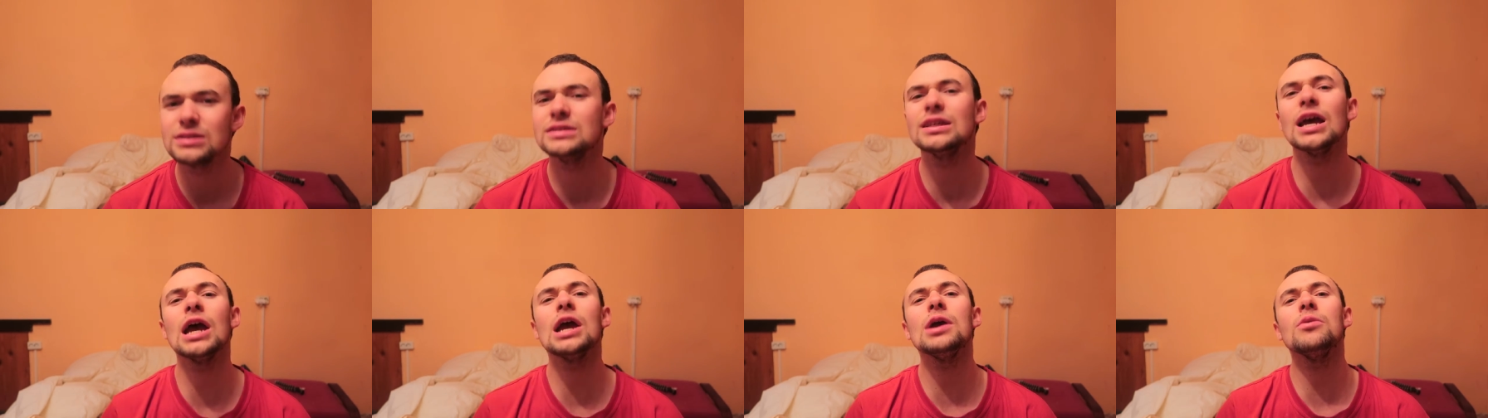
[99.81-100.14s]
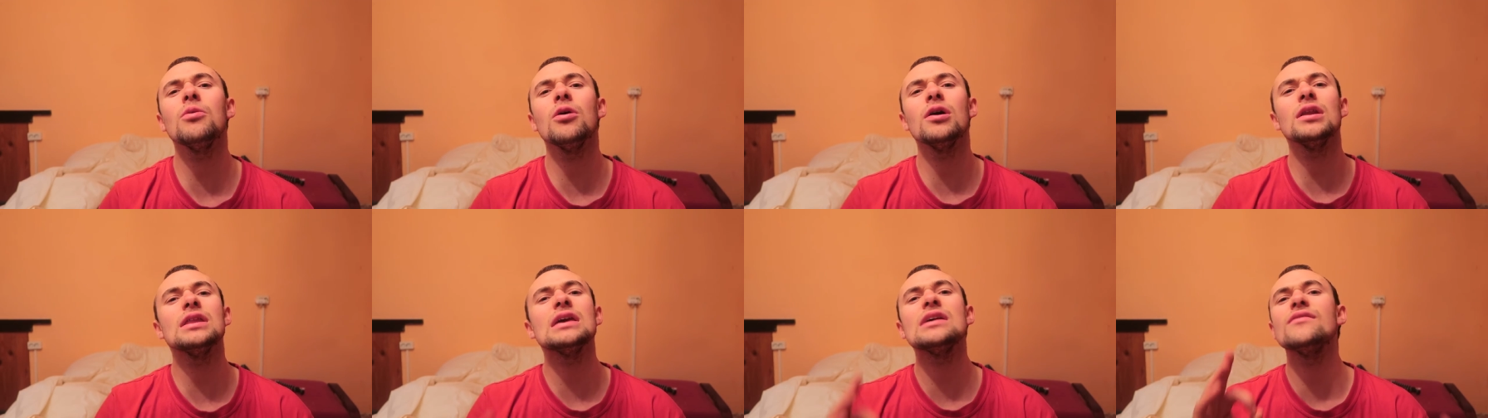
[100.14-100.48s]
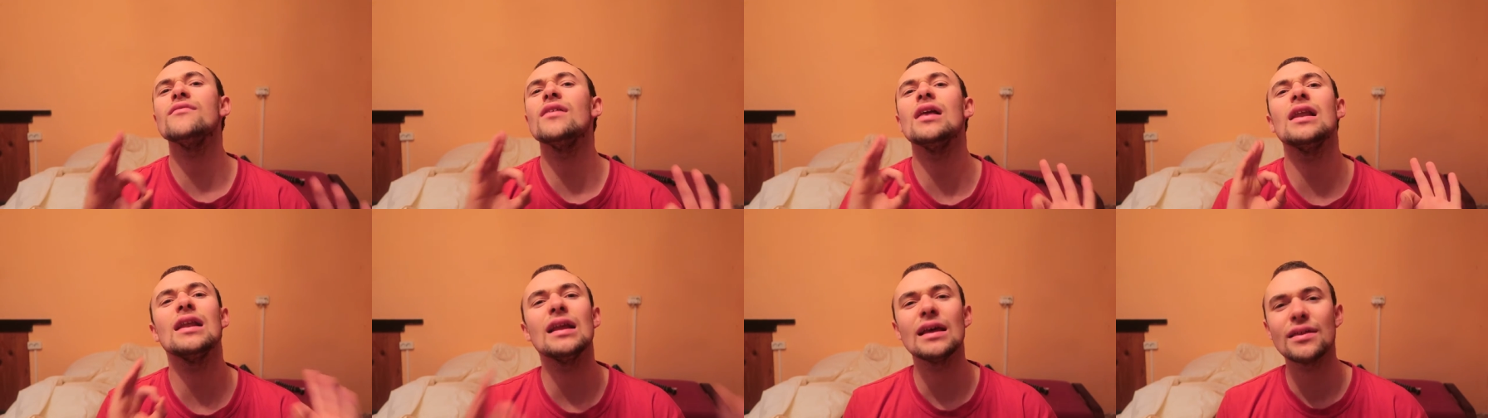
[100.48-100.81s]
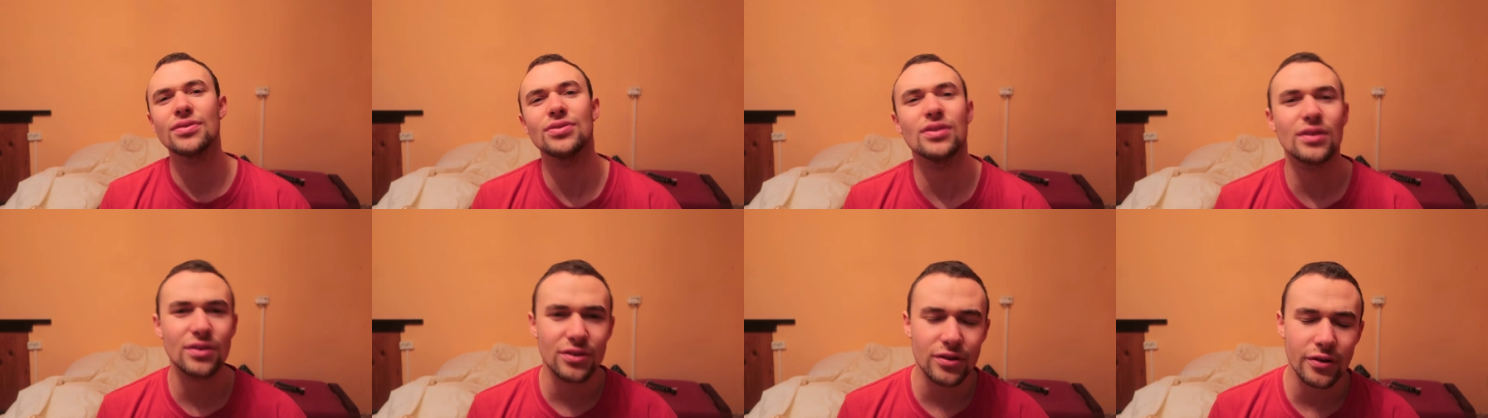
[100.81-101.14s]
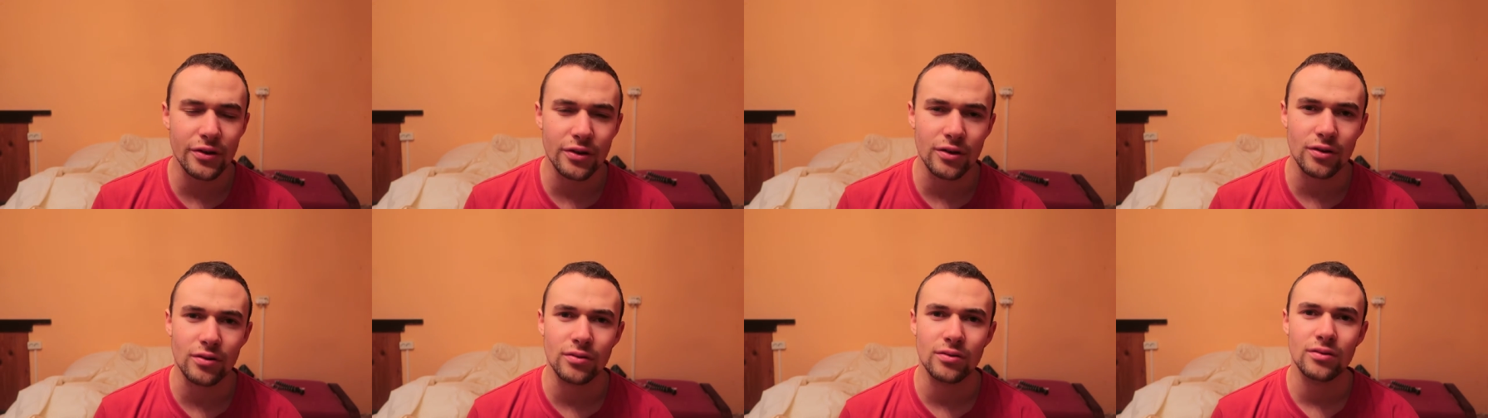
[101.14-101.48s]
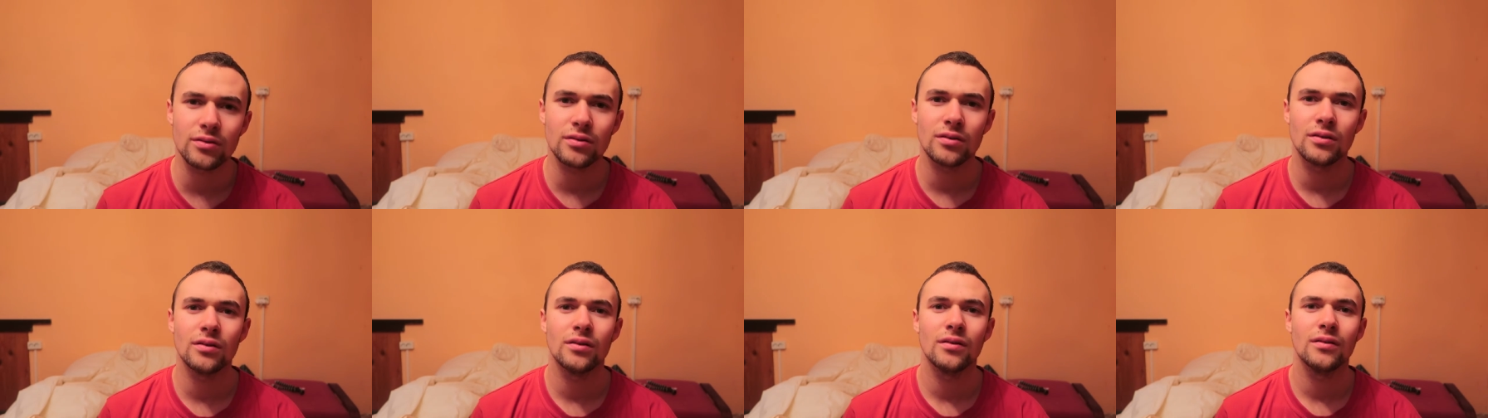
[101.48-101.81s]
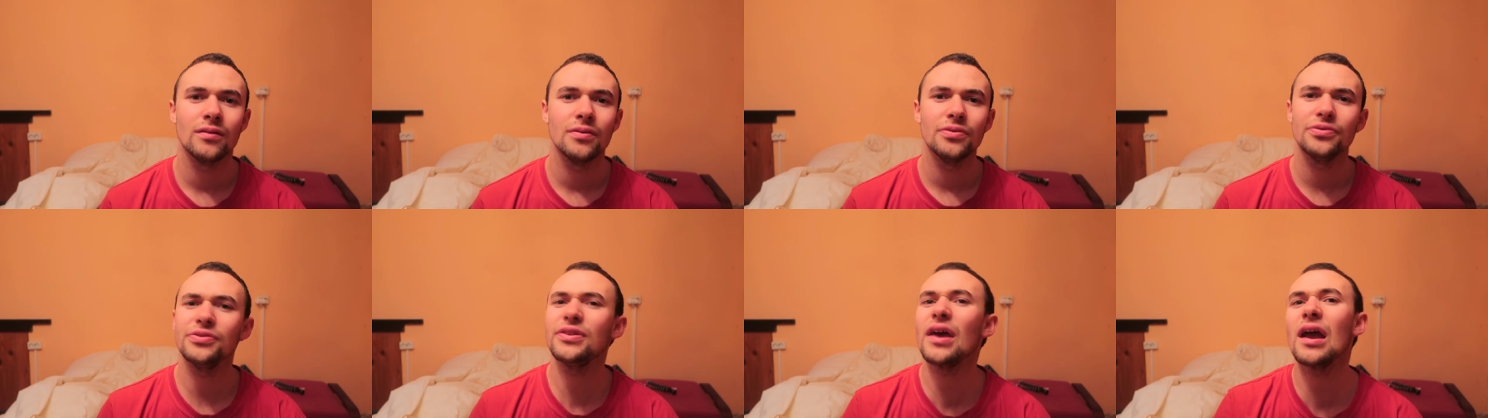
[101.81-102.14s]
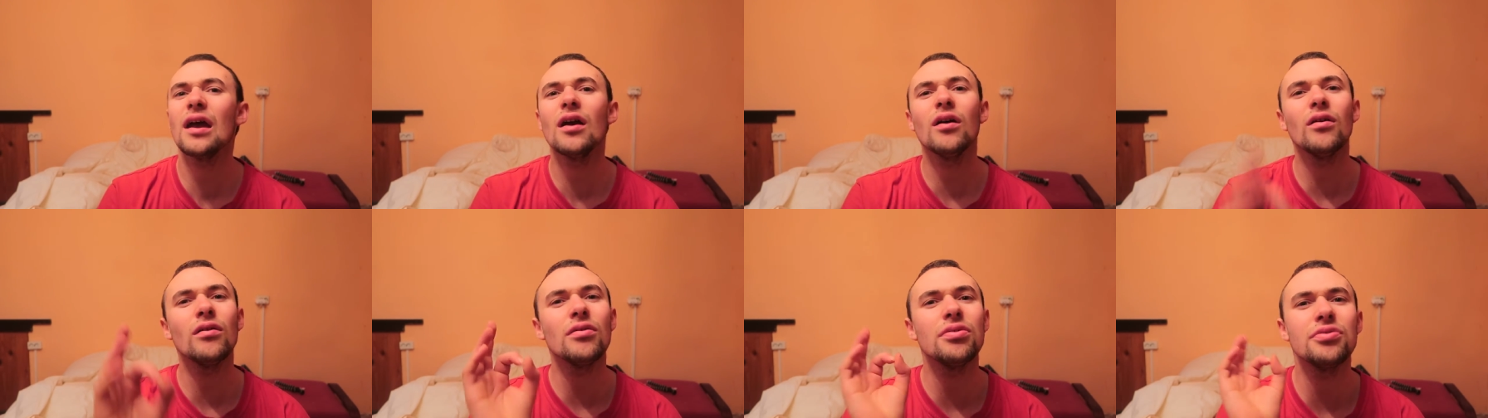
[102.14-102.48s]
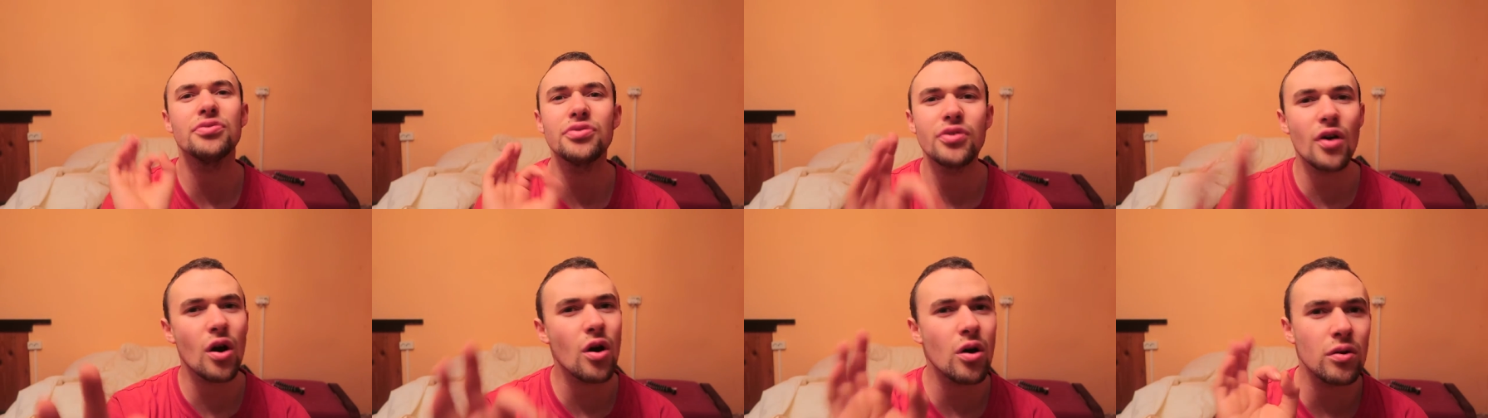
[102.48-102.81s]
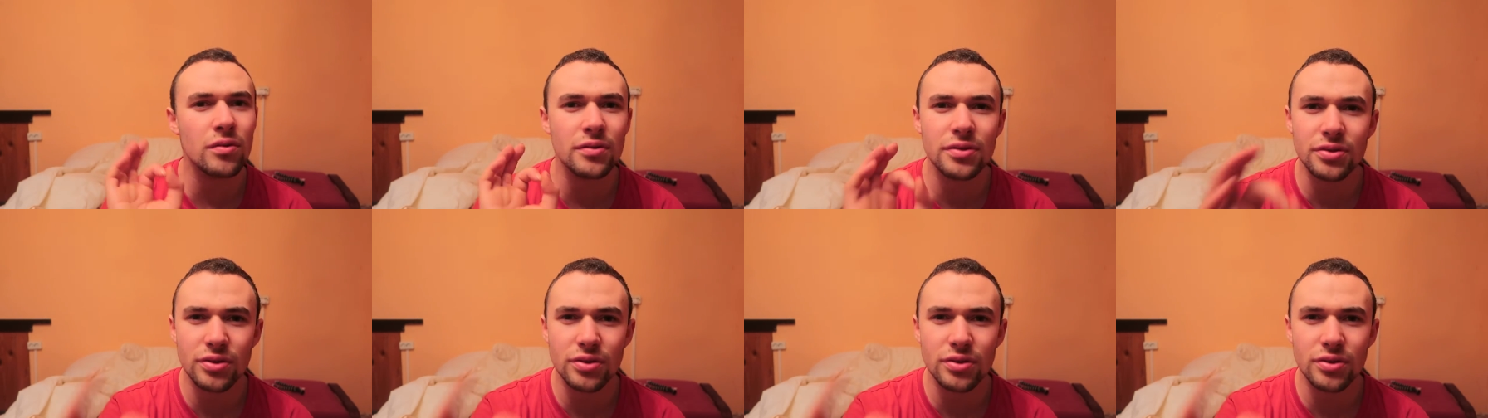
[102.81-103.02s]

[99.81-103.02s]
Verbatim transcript: They won't even listen to you. They are so,